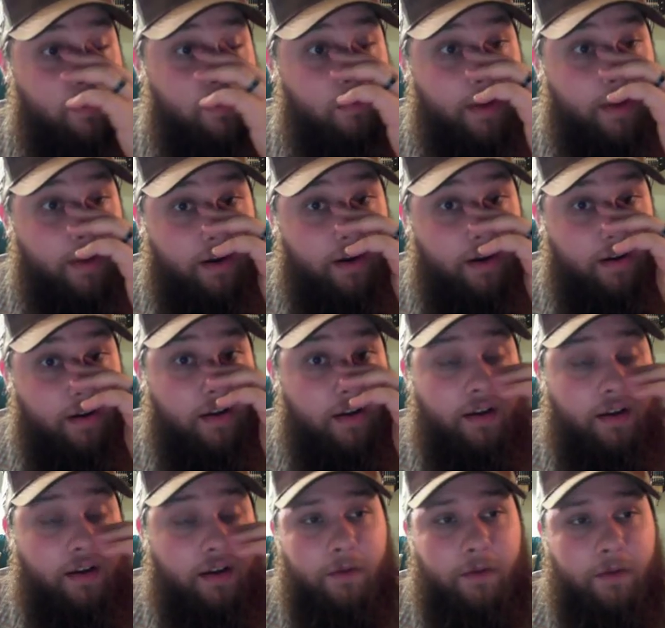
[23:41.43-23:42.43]

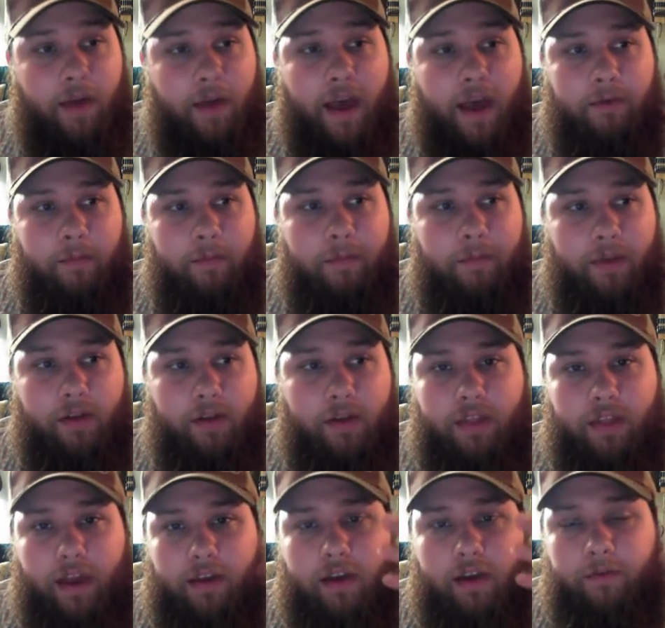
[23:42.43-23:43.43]
where if you have a
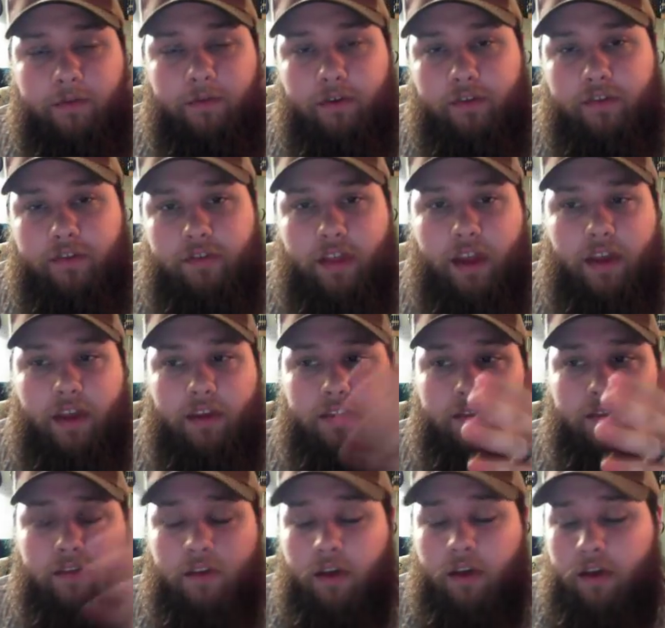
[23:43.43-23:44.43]
bill that covers
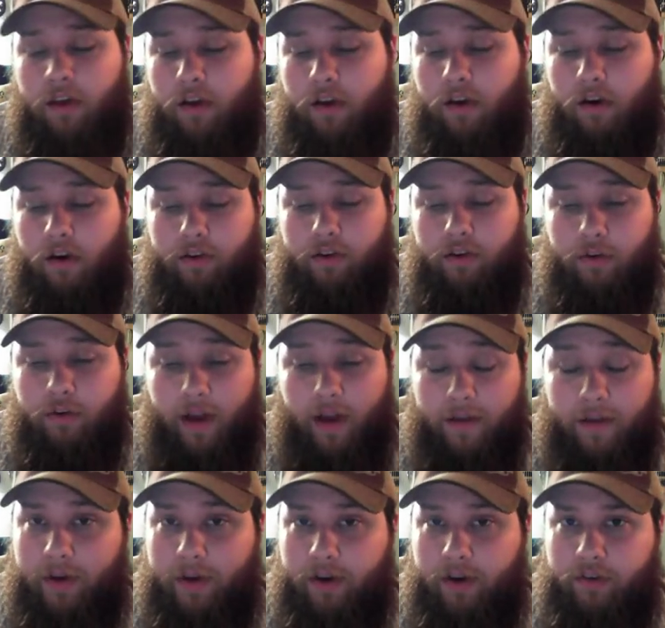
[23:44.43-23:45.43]
things on
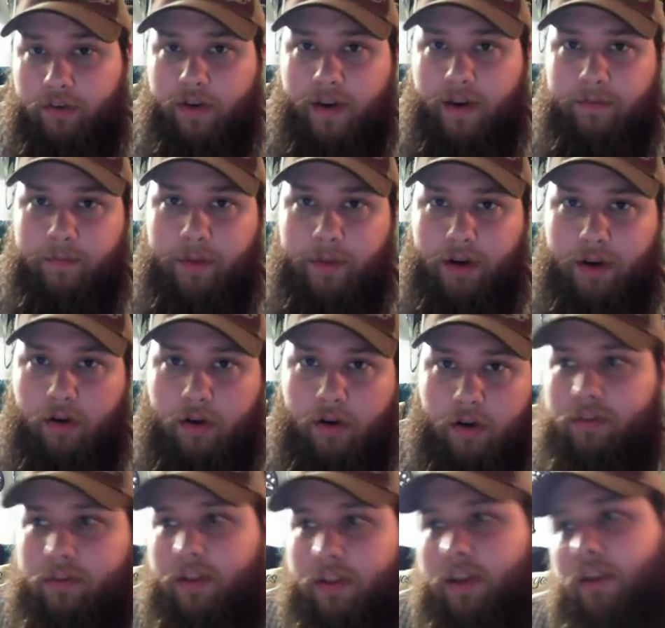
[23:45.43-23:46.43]
craft beer and craft beer
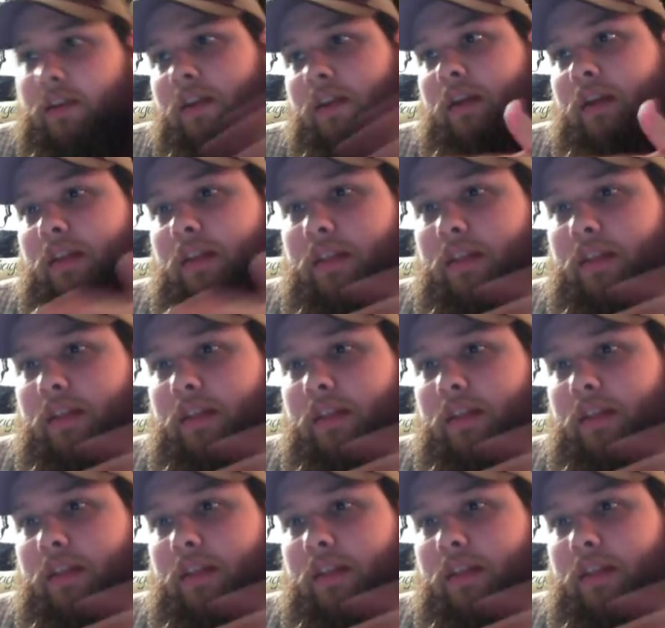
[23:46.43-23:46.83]
only,